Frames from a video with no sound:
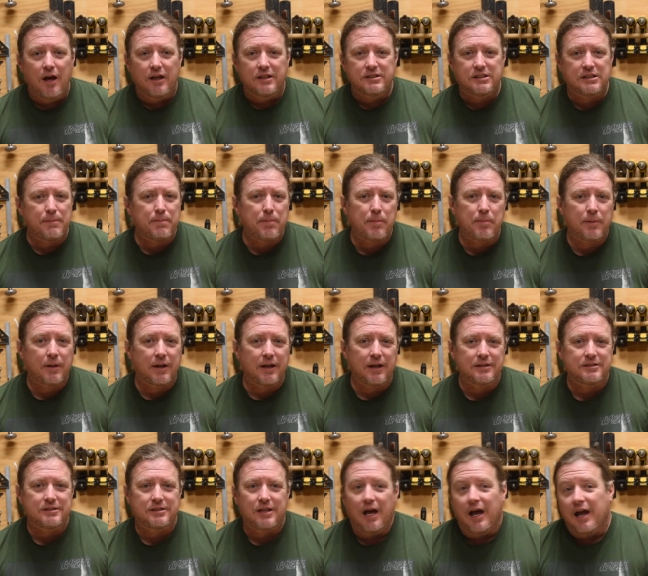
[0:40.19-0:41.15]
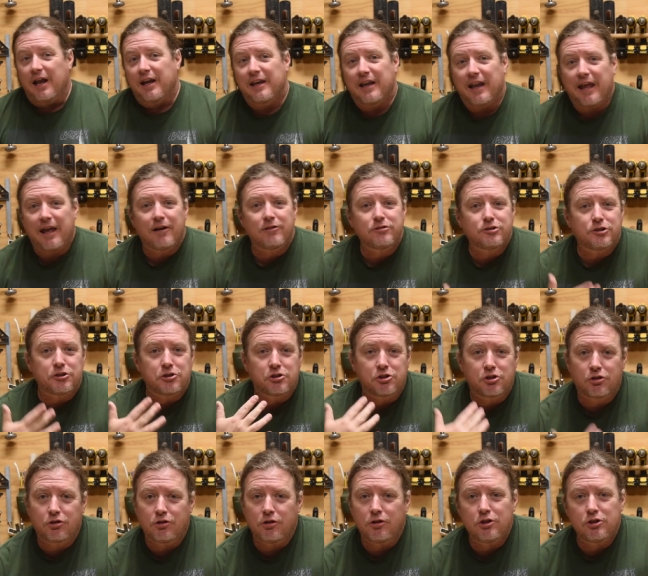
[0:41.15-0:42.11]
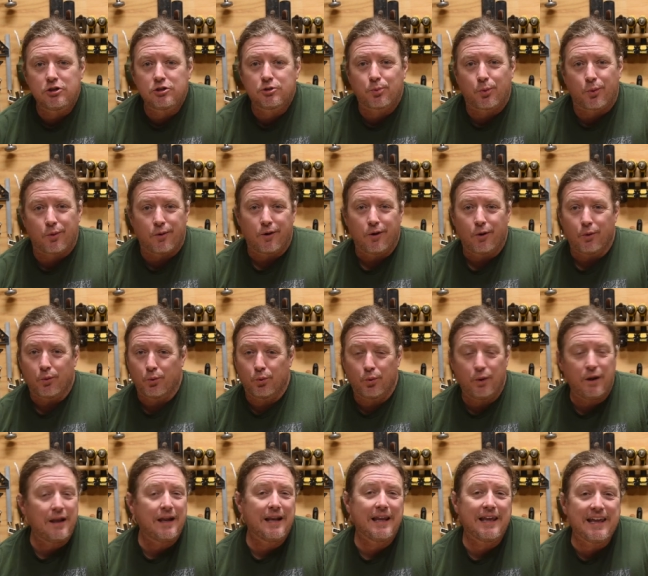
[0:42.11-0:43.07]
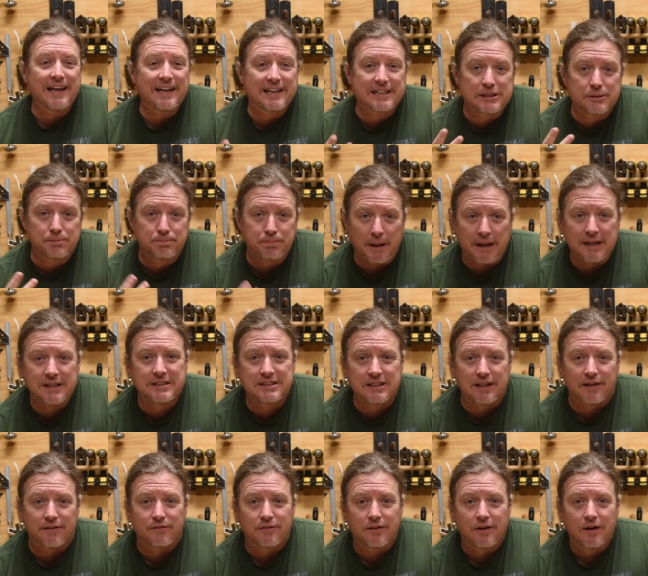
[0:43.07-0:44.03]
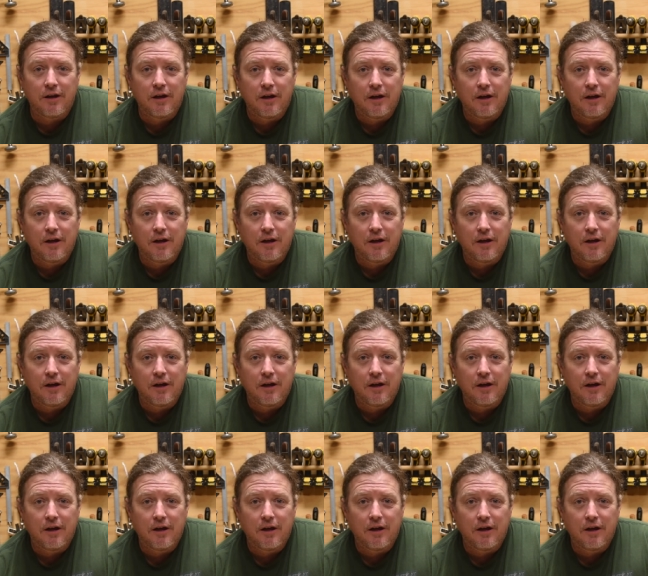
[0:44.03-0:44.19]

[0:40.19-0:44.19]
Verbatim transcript: simply because nails and screws were really expensive.